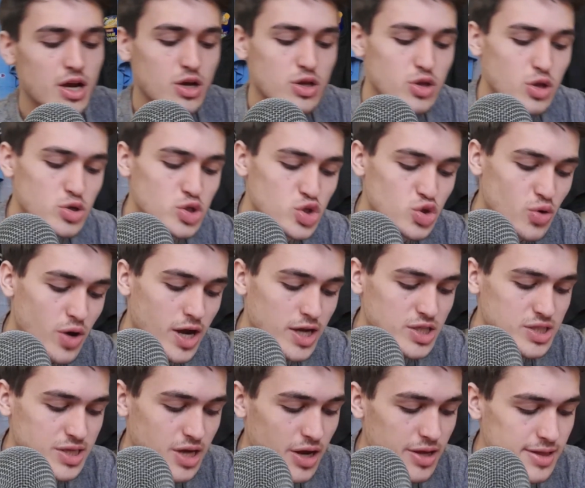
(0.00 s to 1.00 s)
close your
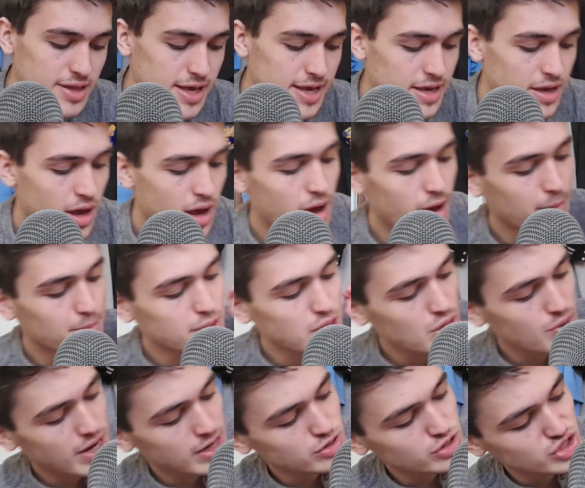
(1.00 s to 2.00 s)
eyes tightly,
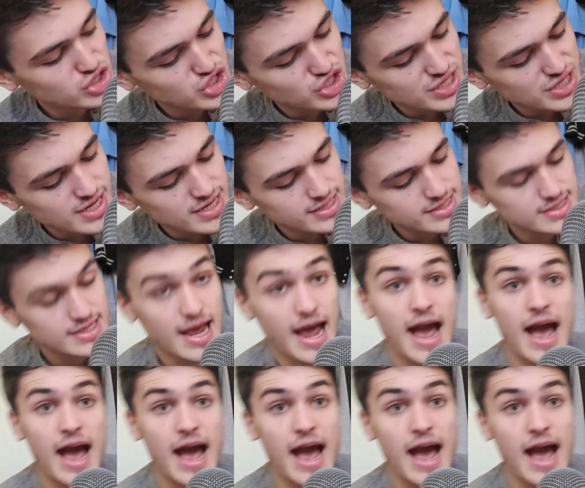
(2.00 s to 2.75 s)
blow out your cheeks,